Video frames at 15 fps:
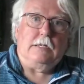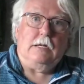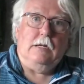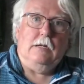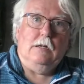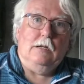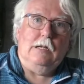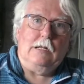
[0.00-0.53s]
in
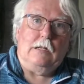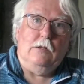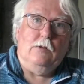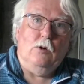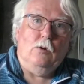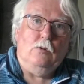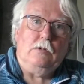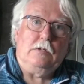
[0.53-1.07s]
a little
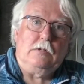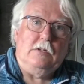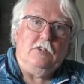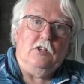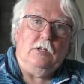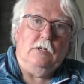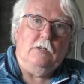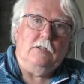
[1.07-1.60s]
note that
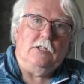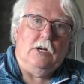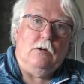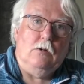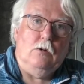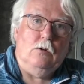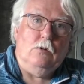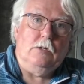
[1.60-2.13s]
you can
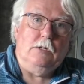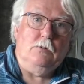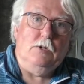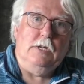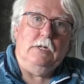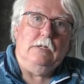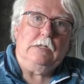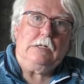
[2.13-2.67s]
download and
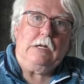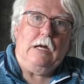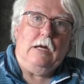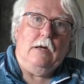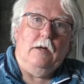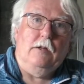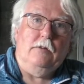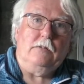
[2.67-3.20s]
read,
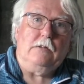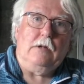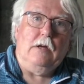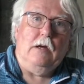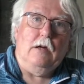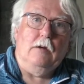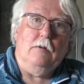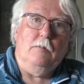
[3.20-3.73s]
and
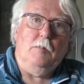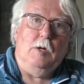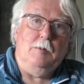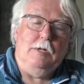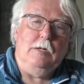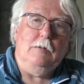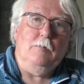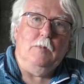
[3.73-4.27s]

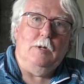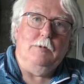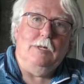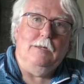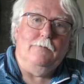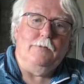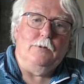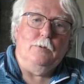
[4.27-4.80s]
maybe
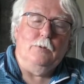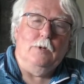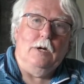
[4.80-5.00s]
if you